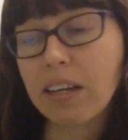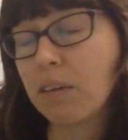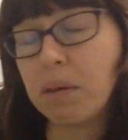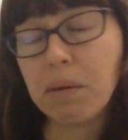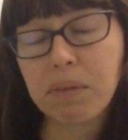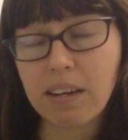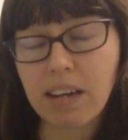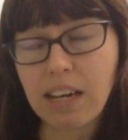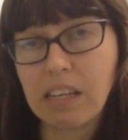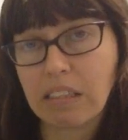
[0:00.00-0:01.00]
It can be applied
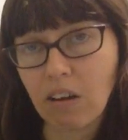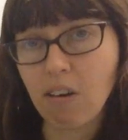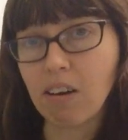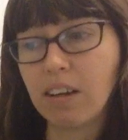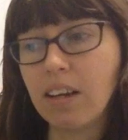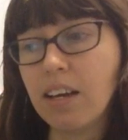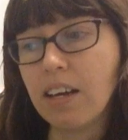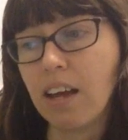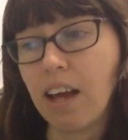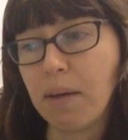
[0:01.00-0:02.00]
to any song,
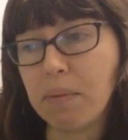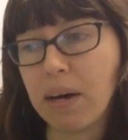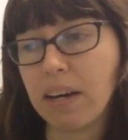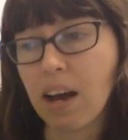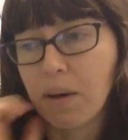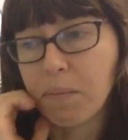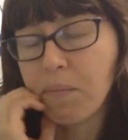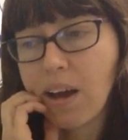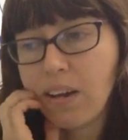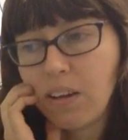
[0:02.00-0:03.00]
but
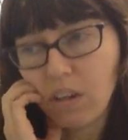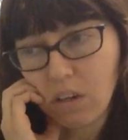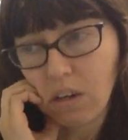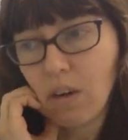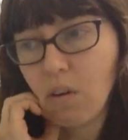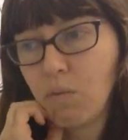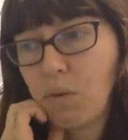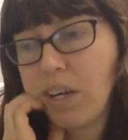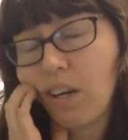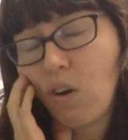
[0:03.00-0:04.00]

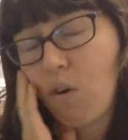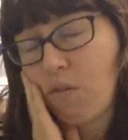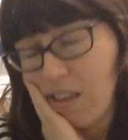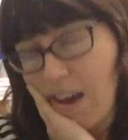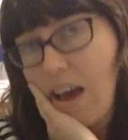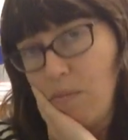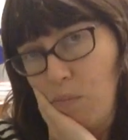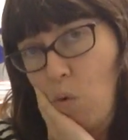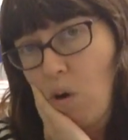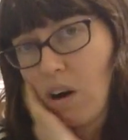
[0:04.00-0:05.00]
we can go over that
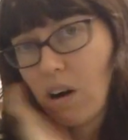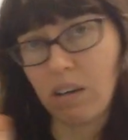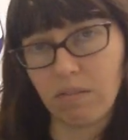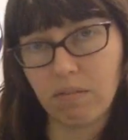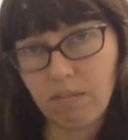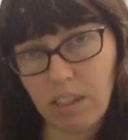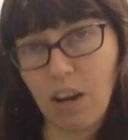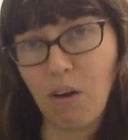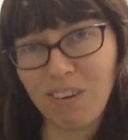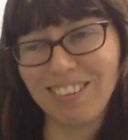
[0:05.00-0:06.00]
more,
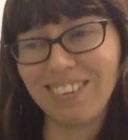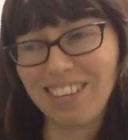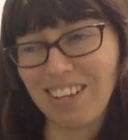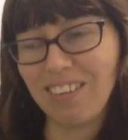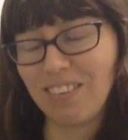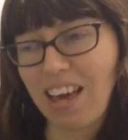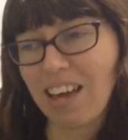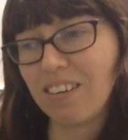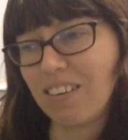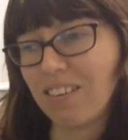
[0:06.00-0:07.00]

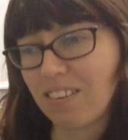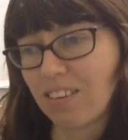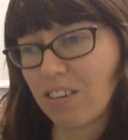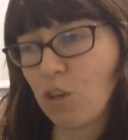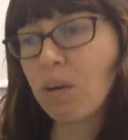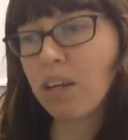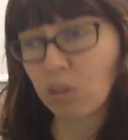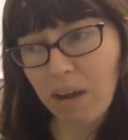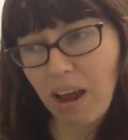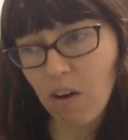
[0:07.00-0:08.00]
that 2 weeks
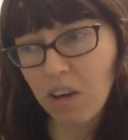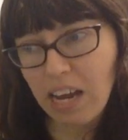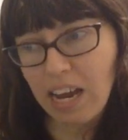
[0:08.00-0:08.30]
from now,